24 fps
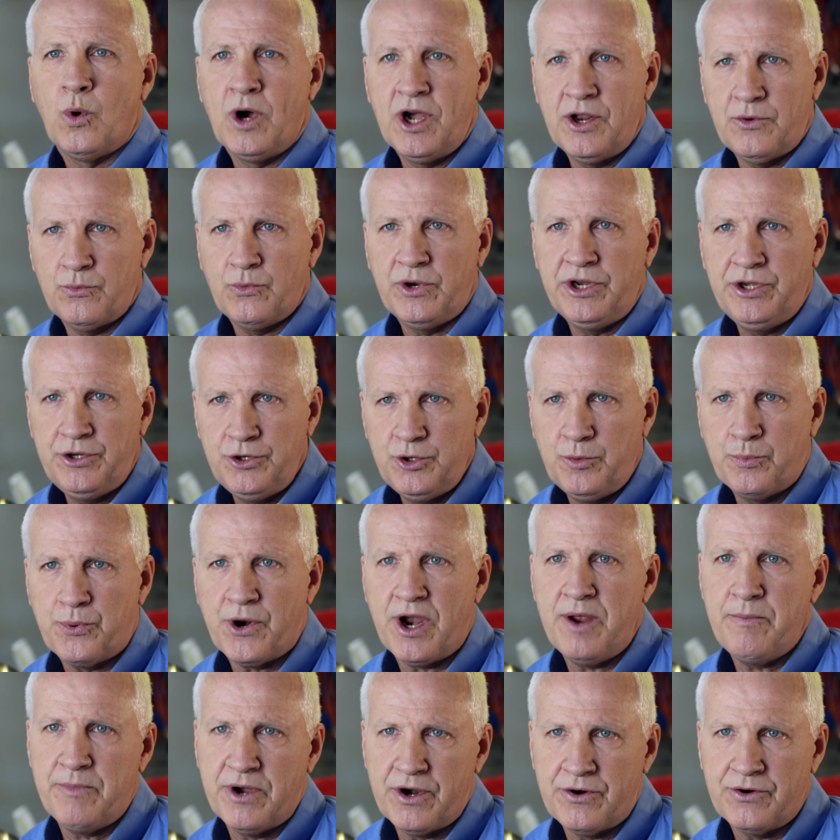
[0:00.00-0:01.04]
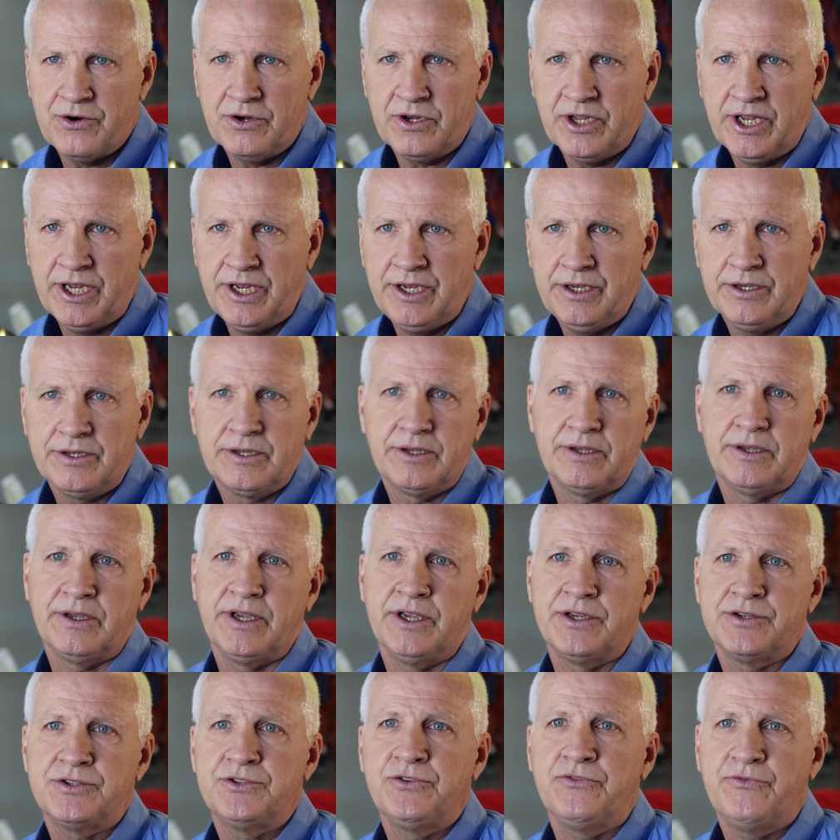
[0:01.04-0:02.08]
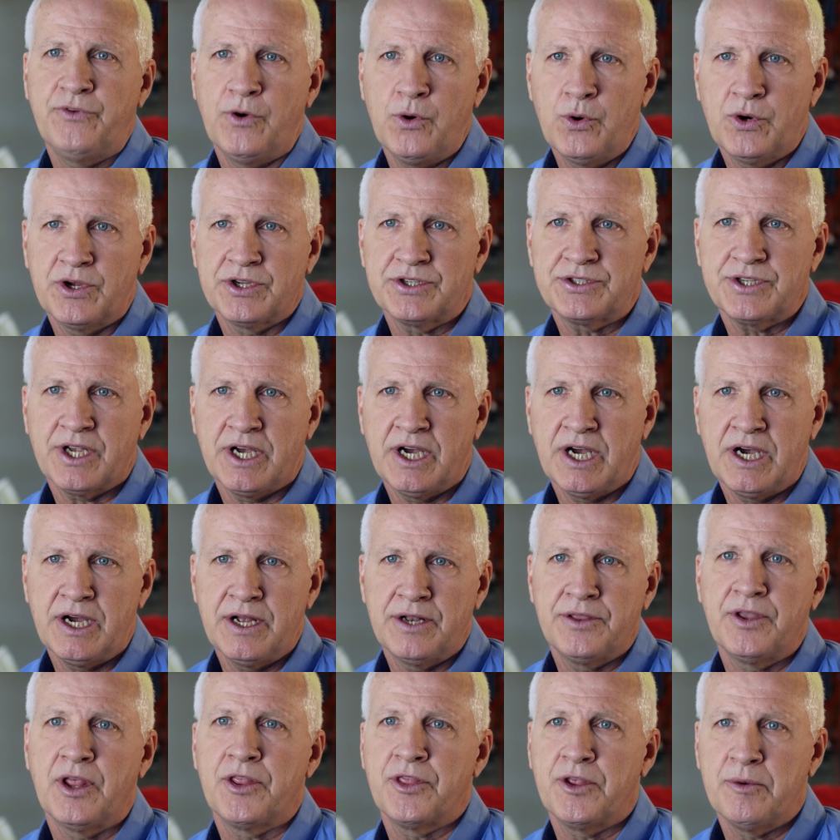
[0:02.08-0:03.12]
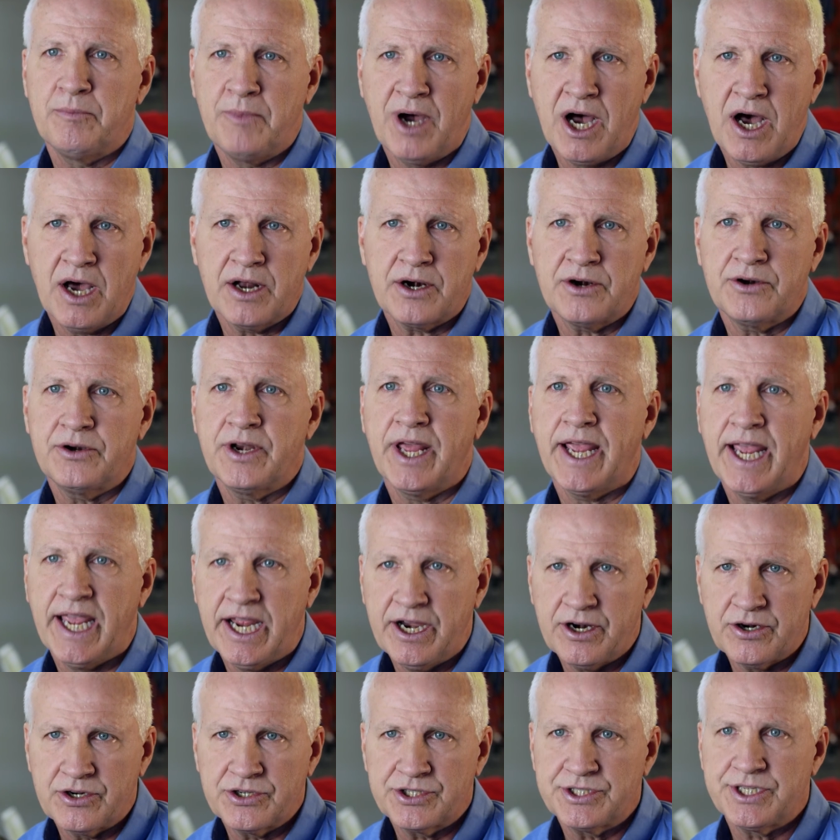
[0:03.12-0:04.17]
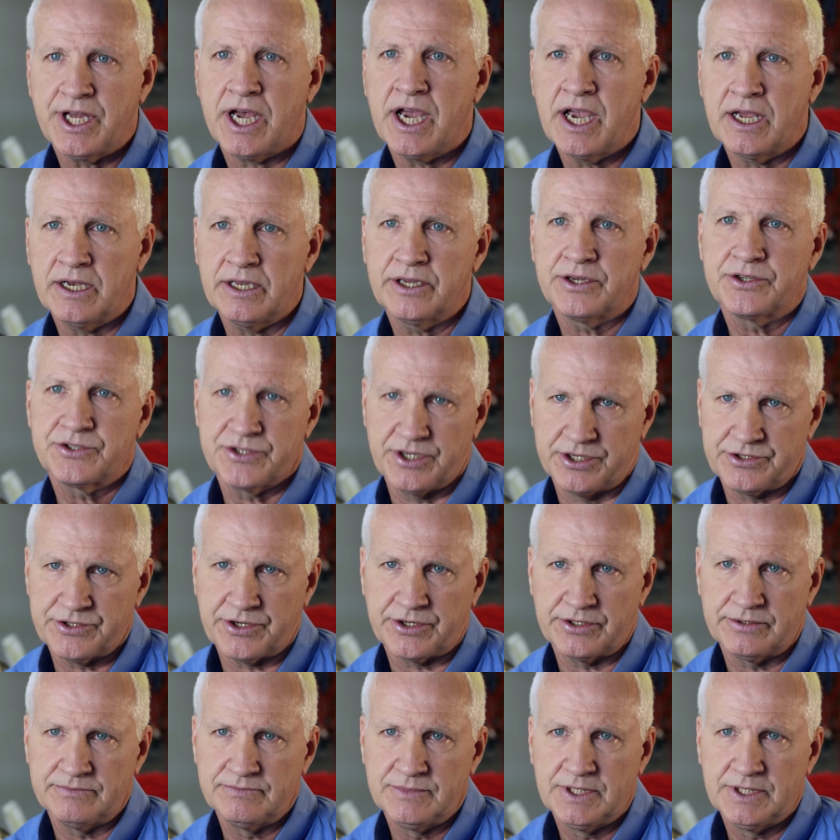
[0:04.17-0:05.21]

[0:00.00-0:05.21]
What we do primarily is to focus on the modern hair styling scissor.